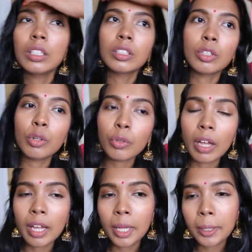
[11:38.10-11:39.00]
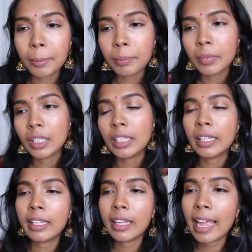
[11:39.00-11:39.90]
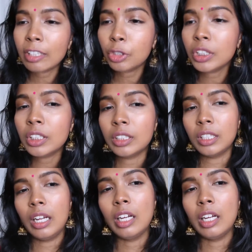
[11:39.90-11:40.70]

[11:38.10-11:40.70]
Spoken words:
So the actress